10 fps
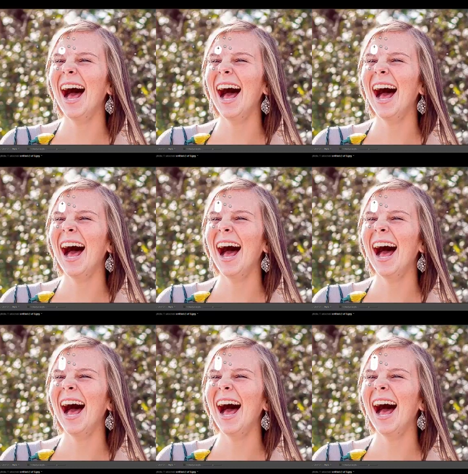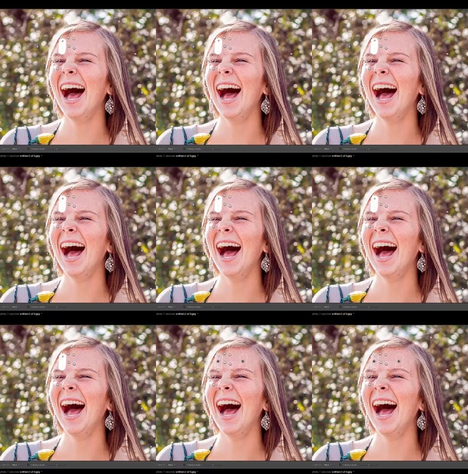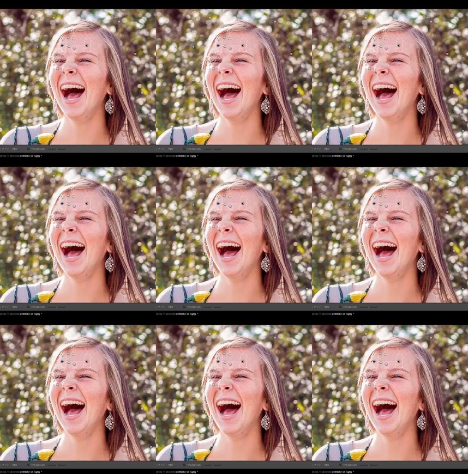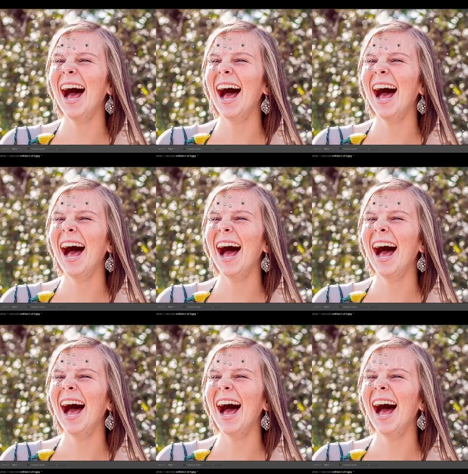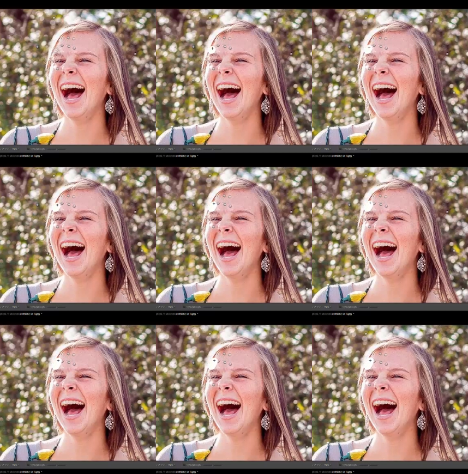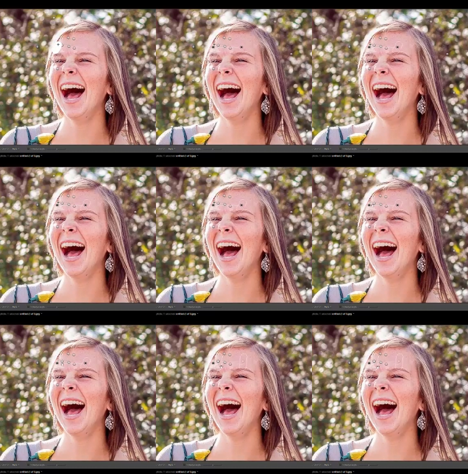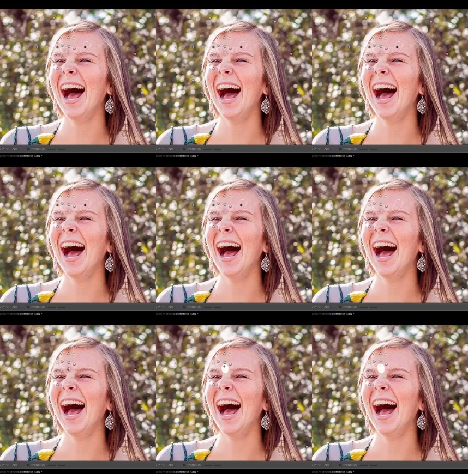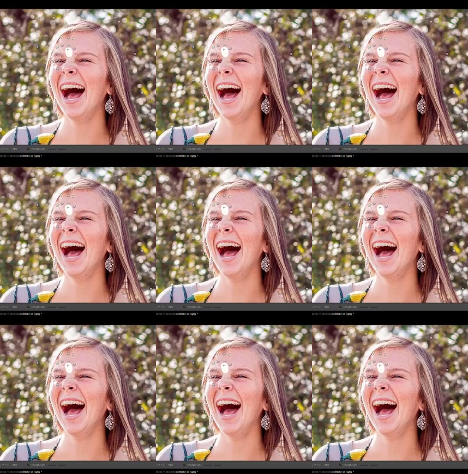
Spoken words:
[no speech]